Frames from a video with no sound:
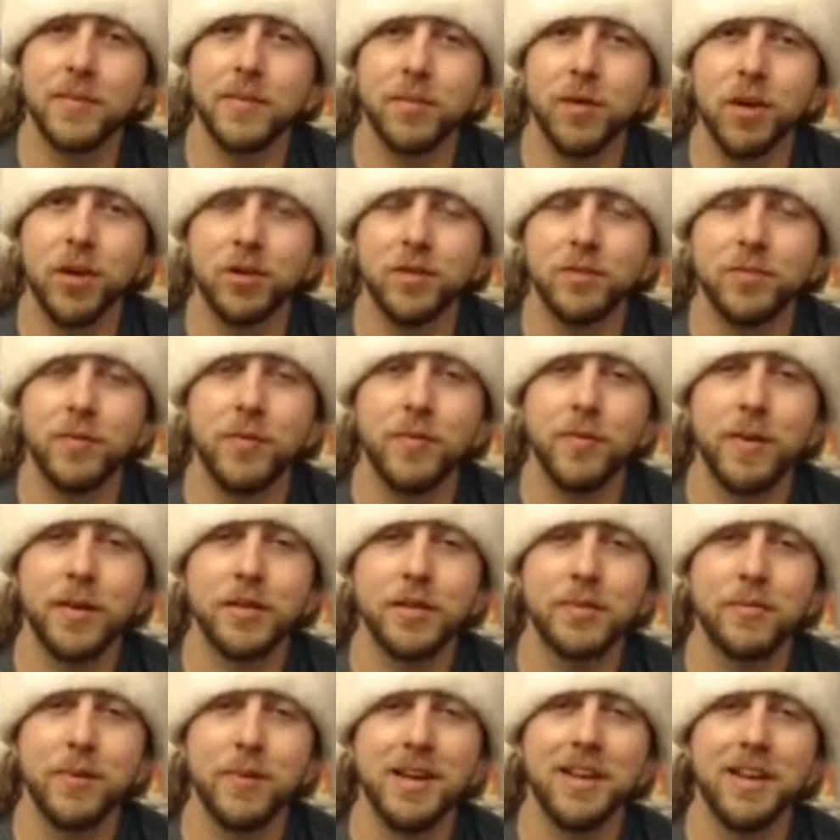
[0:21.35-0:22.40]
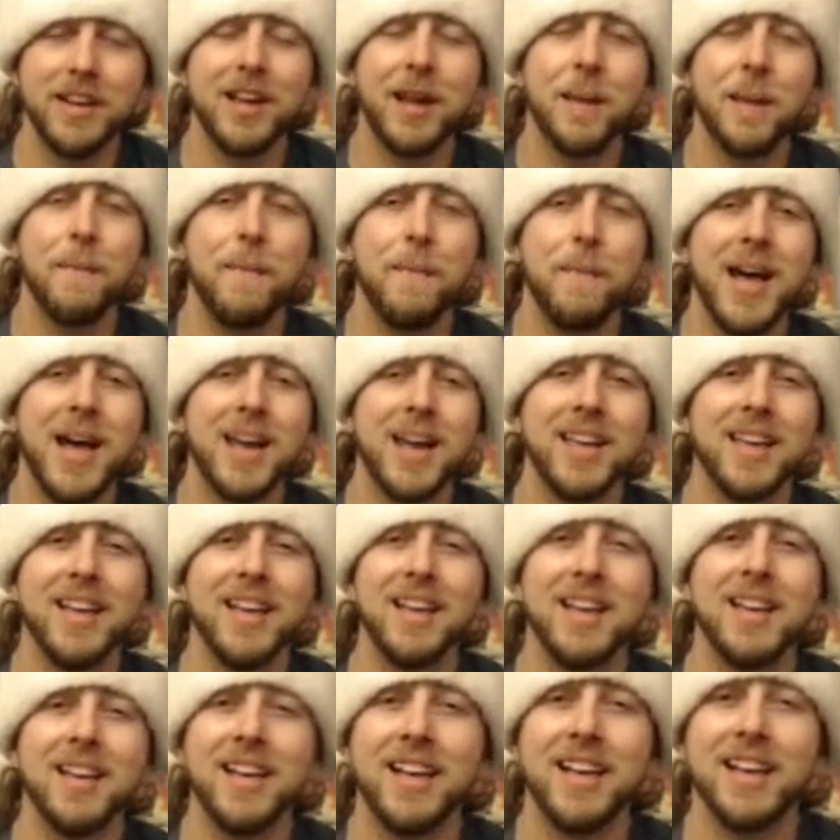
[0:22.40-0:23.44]
your host, Movie Master Mike, and I'm back
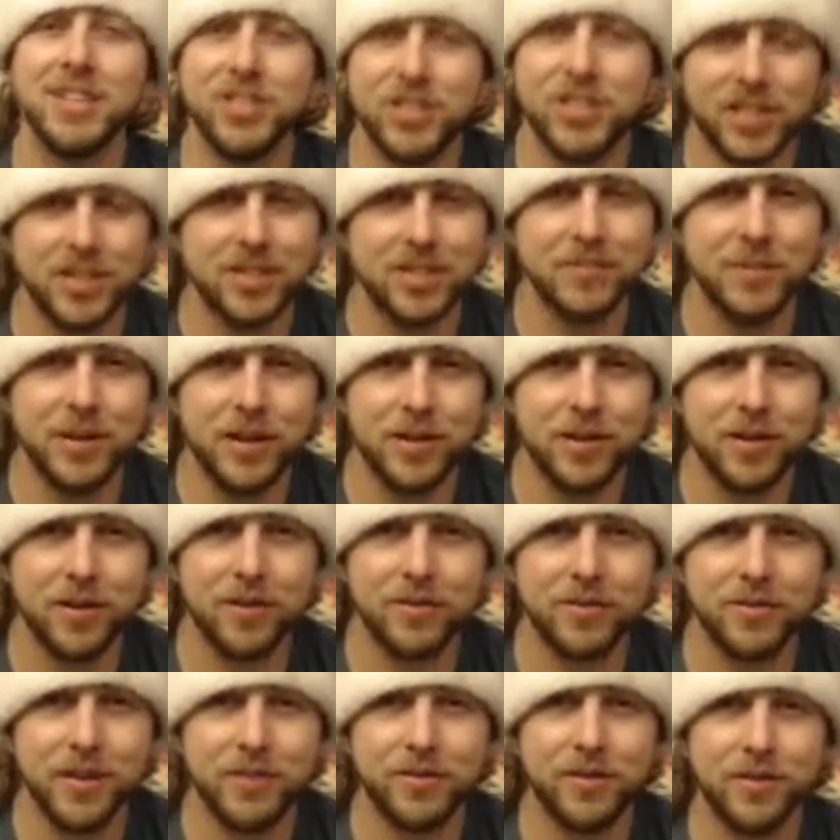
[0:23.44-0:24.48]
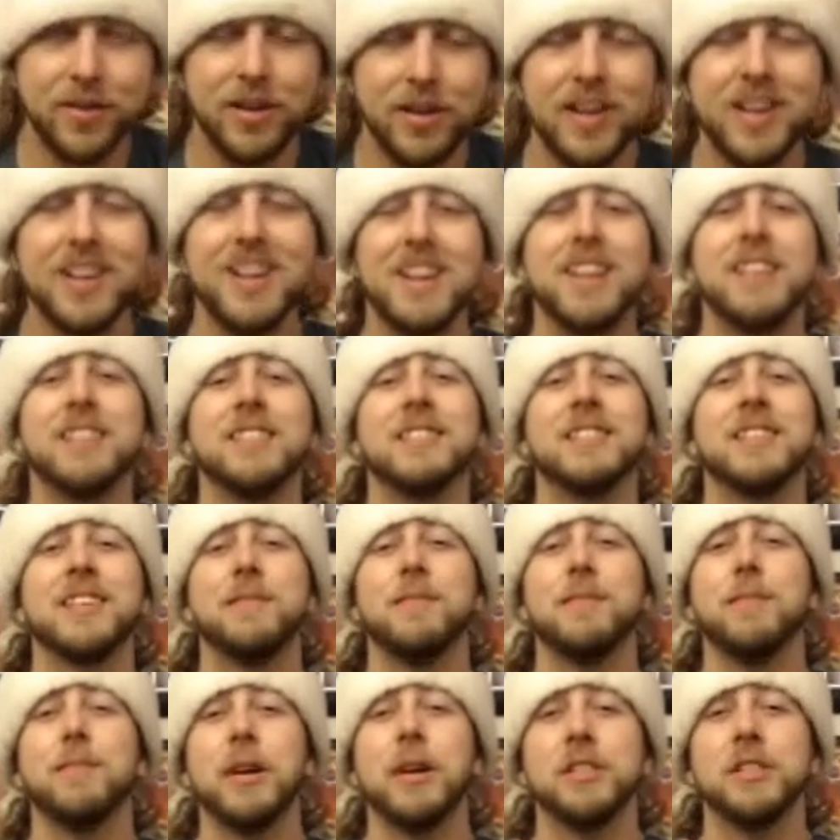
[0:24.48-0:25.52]
and just as mediocre as ever. This is going to be
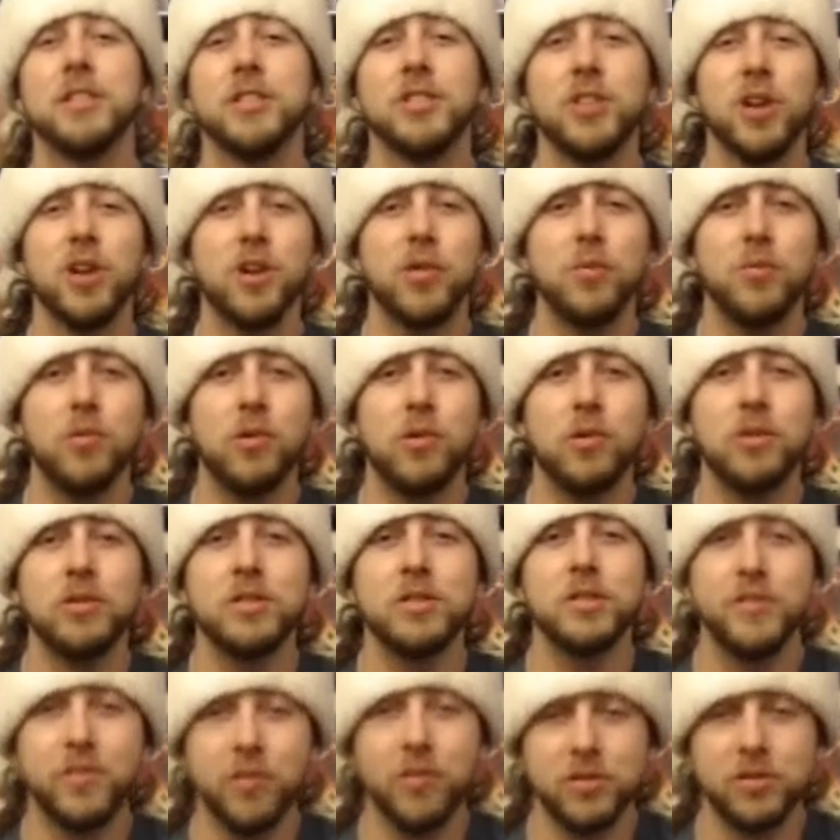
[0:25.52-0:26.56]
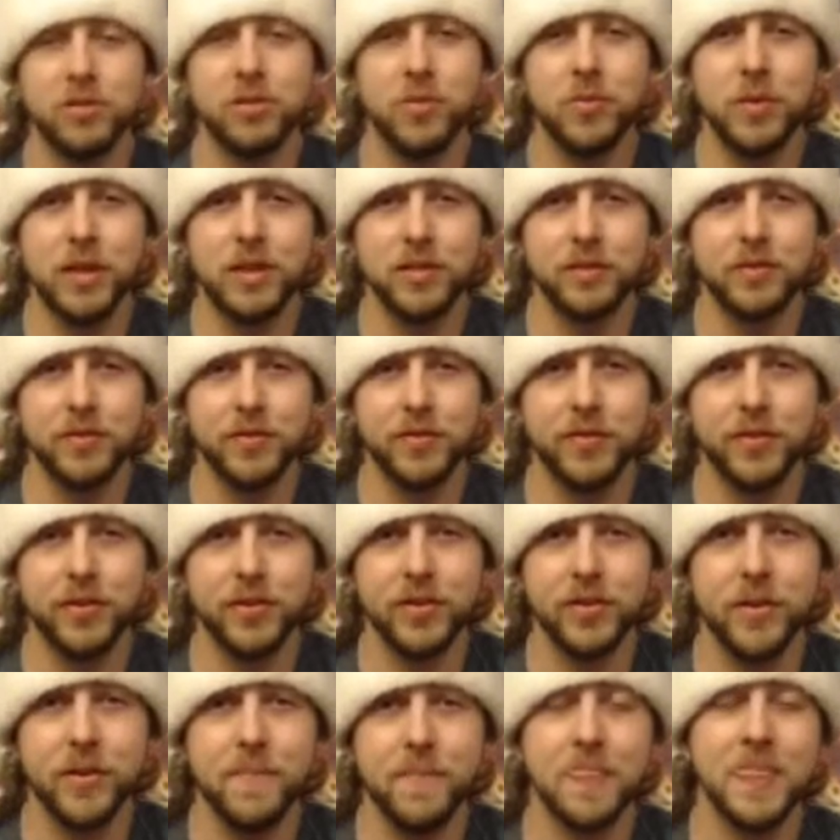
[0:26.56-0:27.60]
my Star Wars The Force Awakens review.
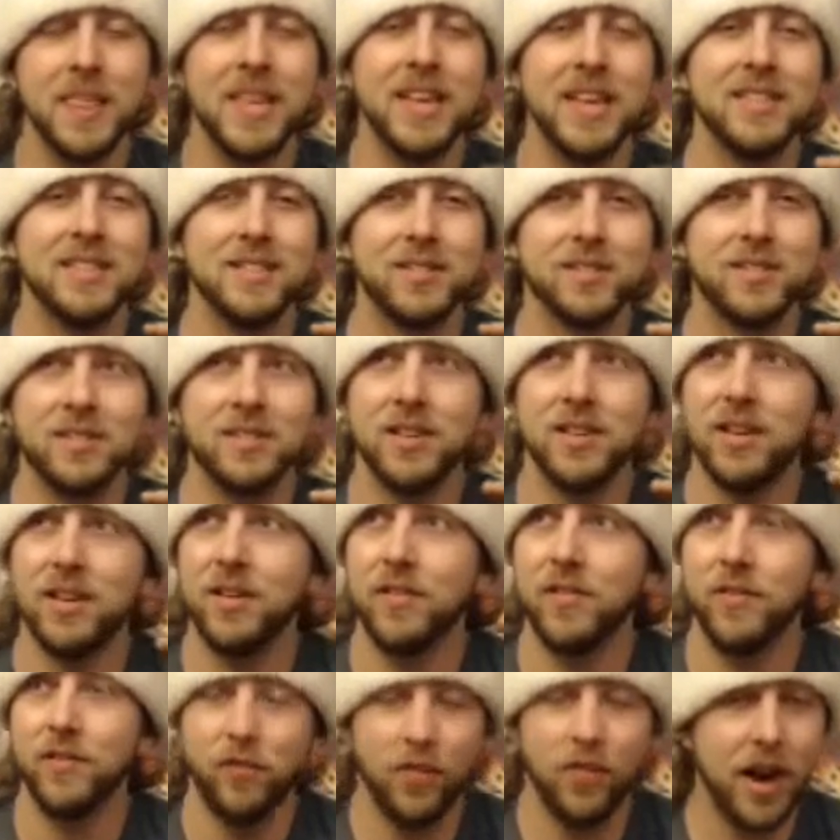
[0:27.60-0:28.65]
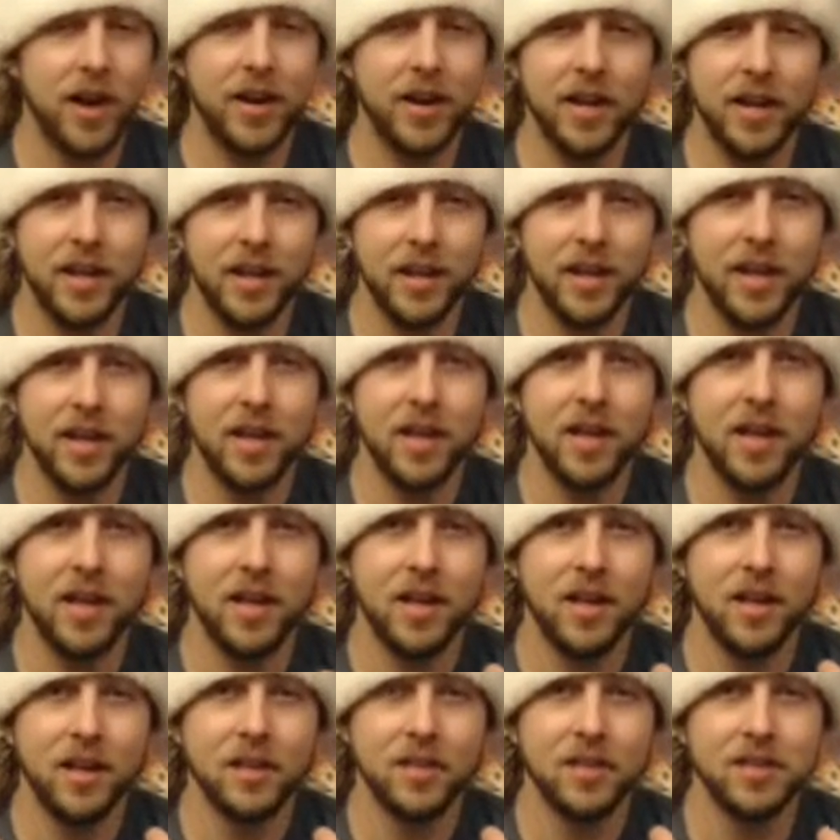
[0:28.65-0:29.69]
It's Friday,
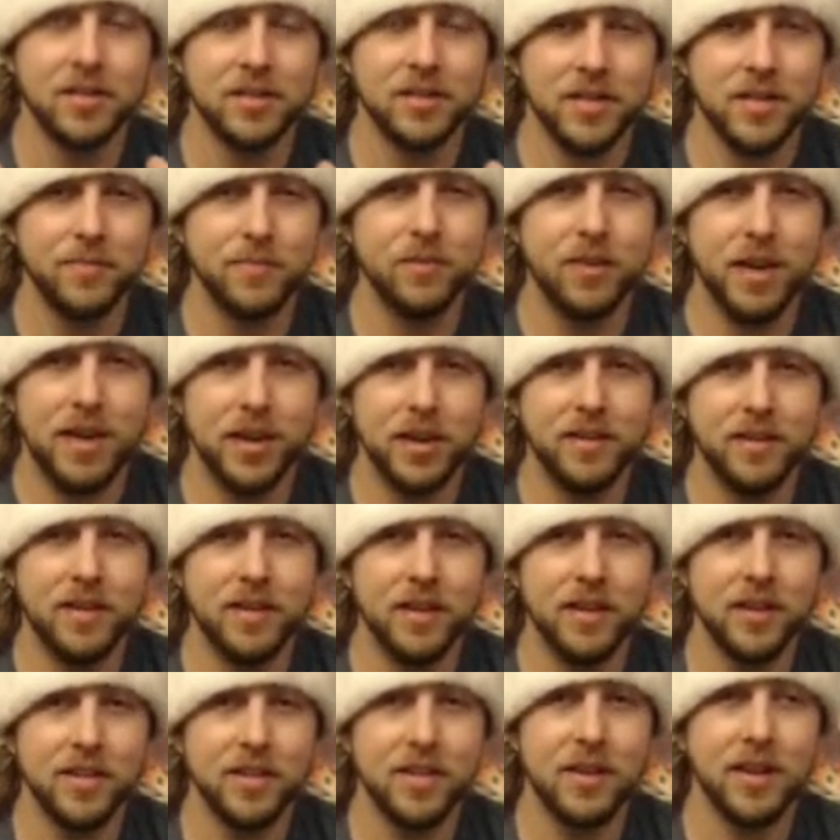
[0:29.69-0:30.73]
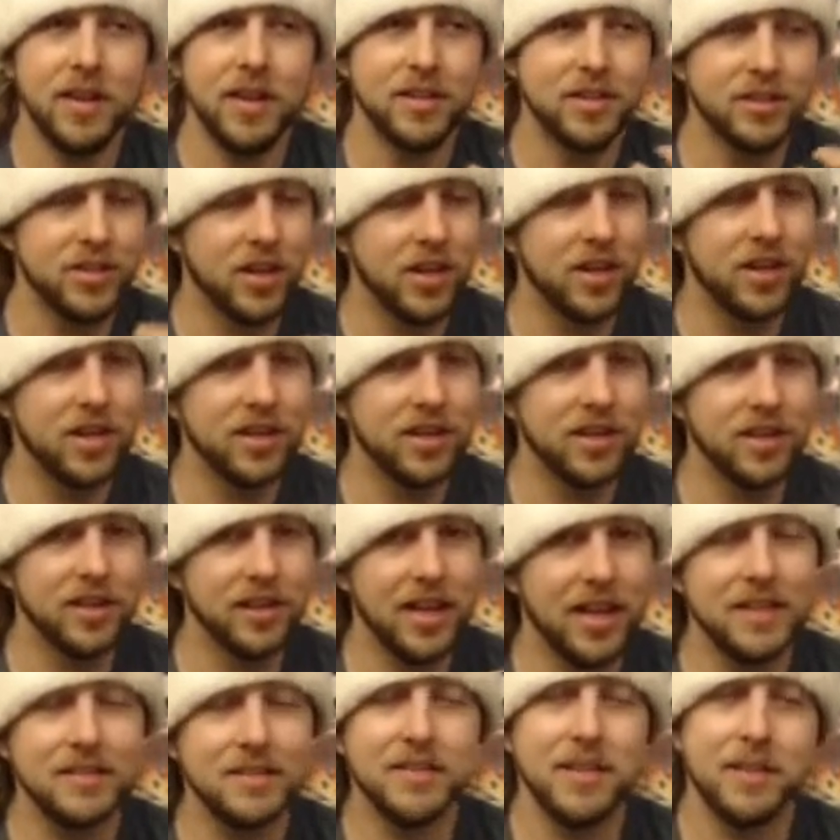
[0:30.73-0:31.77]
December 18th, and I saw it
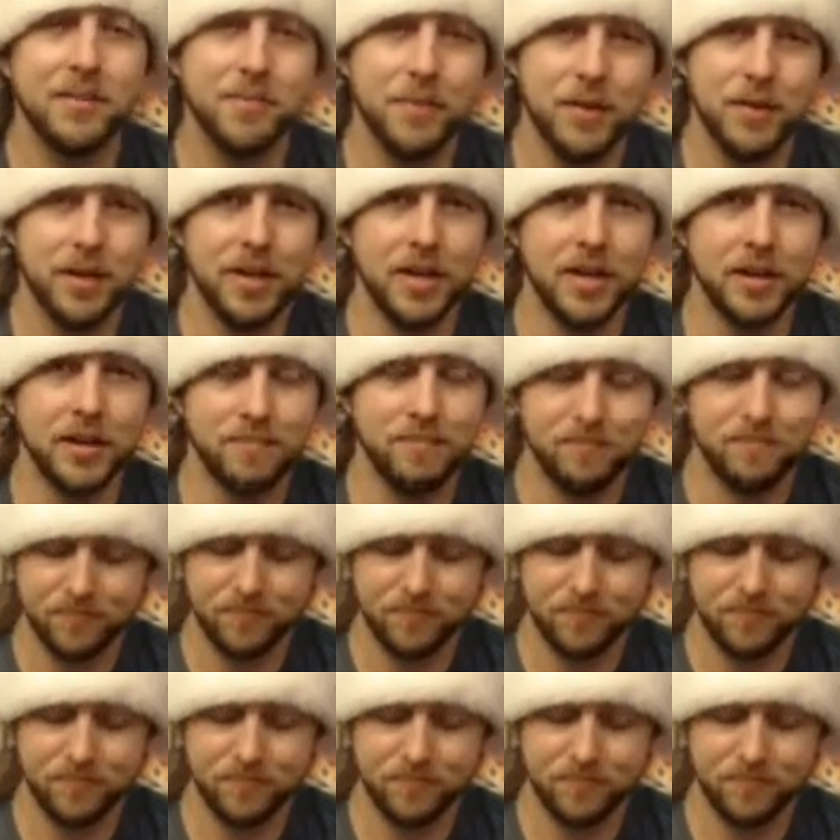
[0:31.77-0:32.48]
last night at midnight,